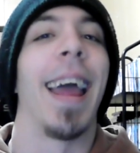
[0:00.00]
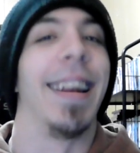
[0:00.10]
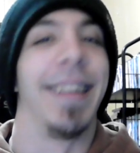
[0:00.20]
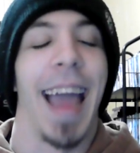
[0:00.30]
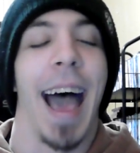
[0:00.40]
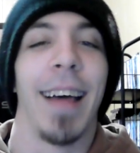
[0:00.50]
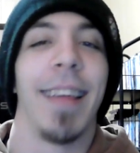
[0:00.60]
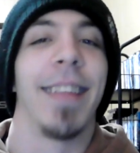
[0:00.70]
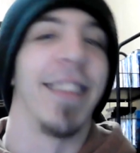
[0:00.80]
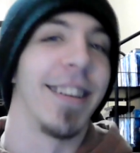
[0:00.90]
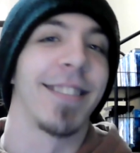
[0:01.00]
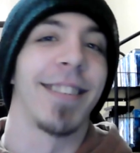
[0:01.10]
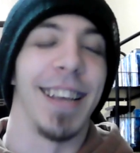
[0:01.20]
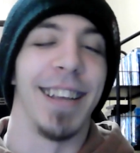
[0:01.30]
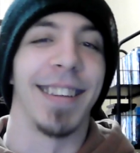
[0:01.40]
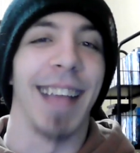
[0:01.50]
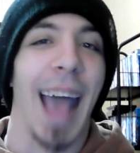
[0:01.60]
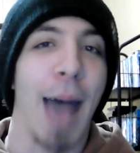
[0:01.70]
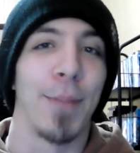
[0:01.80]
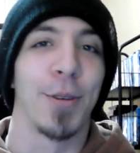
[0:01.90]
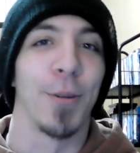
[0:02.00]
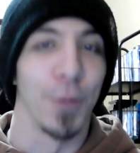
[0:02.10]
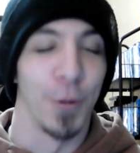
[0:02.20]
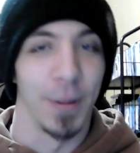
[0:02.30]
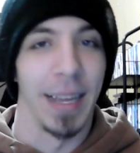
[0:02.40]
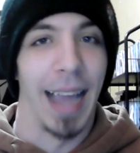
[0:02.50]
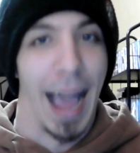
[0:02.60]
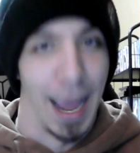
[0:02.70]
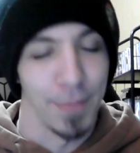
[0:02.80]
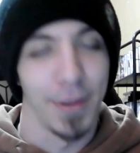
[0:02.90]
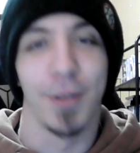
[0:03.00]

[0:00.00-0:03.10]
And yeah, this is absolutely hype.